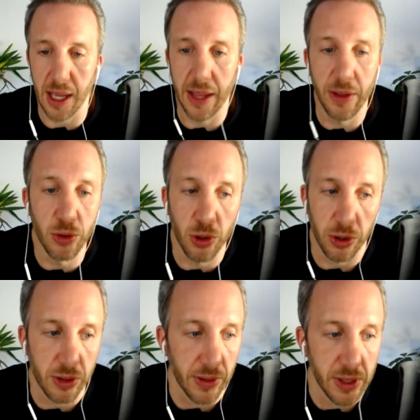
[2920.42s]
and those
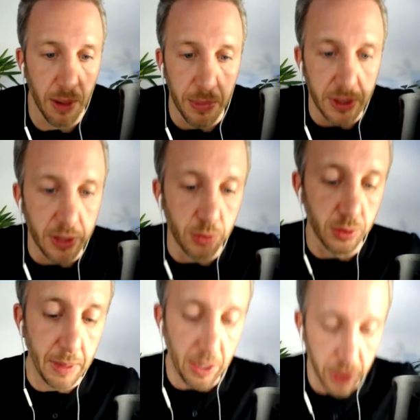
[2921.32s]
cross device companies I talked
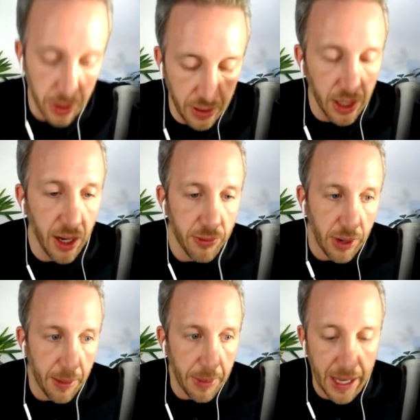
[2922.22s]
about, you know, the
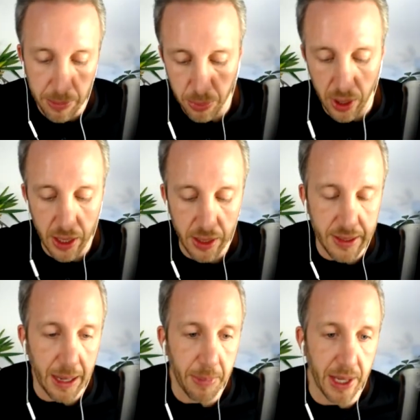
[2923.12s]
LiveRamp, AdBrain,
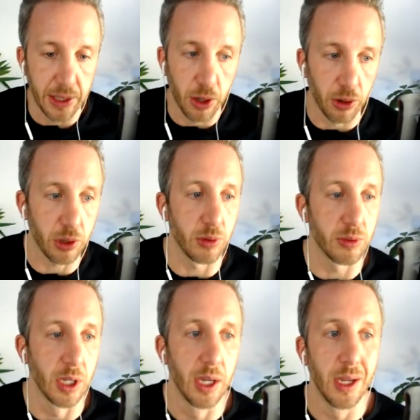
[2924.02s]
TapAd, and
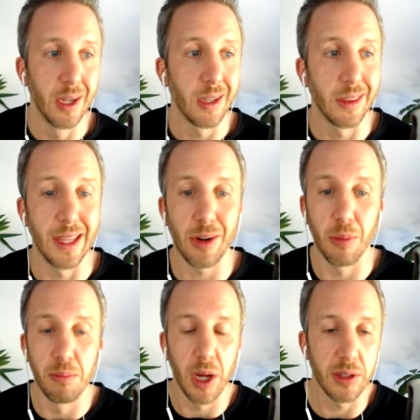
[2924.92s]
Oracle's they're a
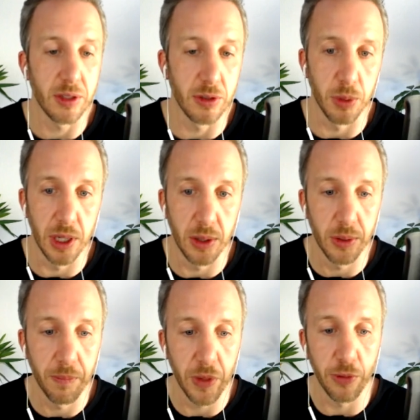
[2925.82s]
must as
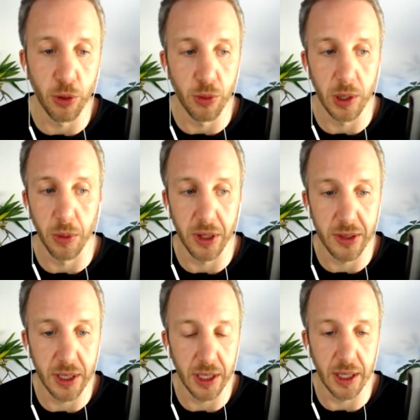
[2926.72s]
well if you really want to
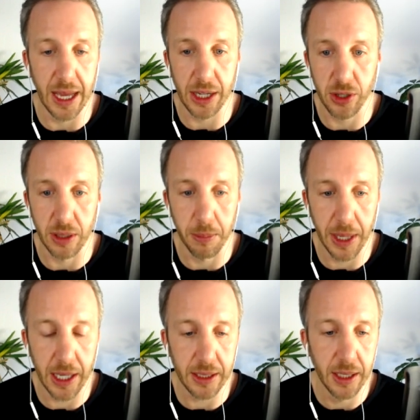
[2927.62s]
see the actual
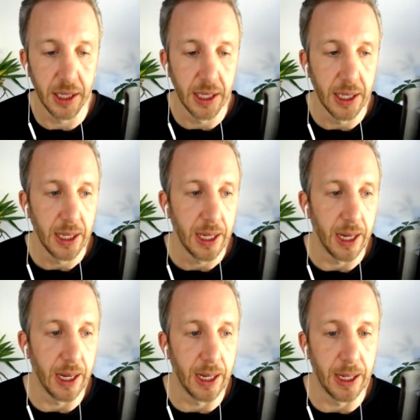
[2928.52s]
impact.
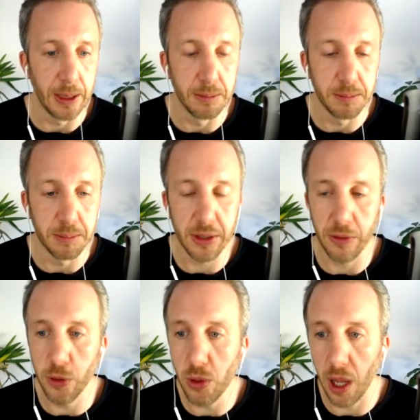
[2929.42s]
Um, but there's a
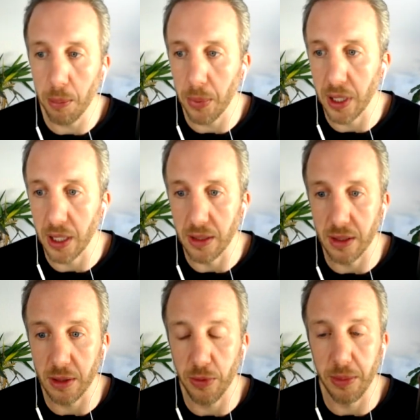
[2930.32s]
few
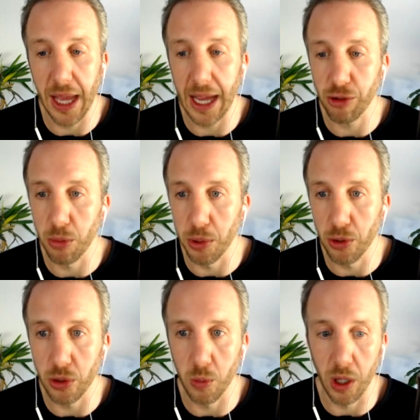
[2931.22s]
companies from the
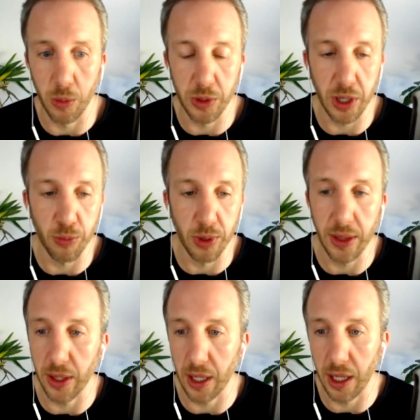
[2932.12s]
attribution world which I really
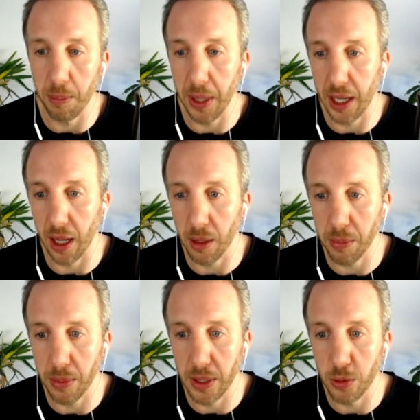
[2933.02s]
think are going to pick
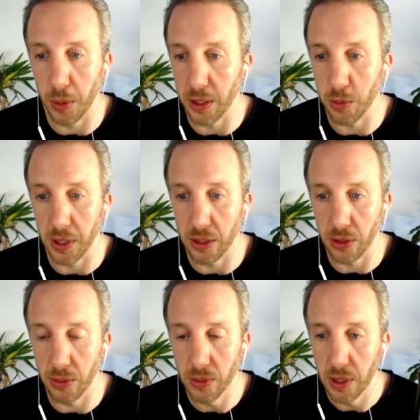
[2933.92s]
up in 2022.